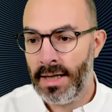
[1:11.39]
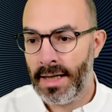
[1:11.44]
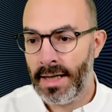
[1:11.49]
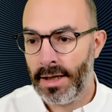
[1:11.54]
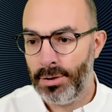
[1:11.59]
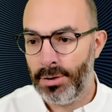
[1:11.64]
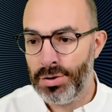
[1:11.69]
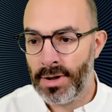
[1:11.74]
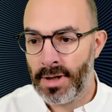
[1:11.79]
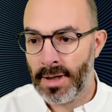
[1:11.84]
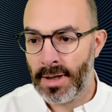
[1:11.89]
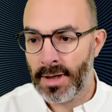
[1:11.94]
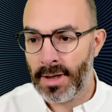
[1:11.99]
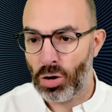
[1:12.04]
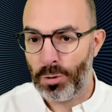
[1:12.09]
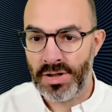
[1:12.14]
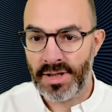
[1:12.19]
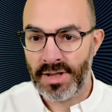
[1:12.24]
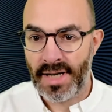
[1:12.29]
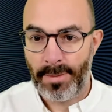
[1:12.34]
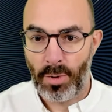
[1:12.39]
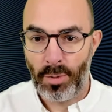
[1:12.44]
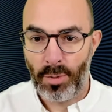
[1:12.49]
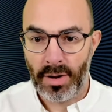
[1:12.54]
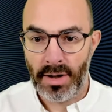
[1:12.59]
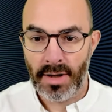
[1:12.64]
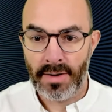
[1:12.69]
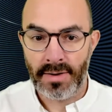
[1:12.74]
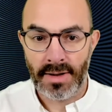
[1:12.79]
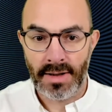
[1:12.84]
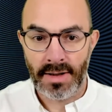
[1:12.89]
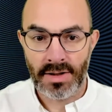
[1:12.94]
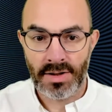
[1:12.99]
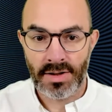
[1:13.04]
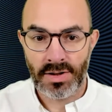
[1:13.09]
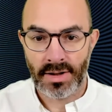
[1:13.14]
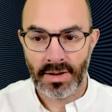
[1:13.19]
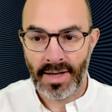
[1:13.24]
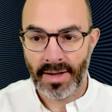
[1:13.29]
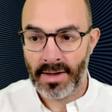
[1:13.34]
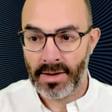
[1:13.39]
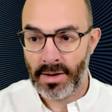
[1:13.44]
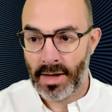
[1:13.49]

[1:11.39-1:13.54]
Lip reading: using Adobe's capabilities that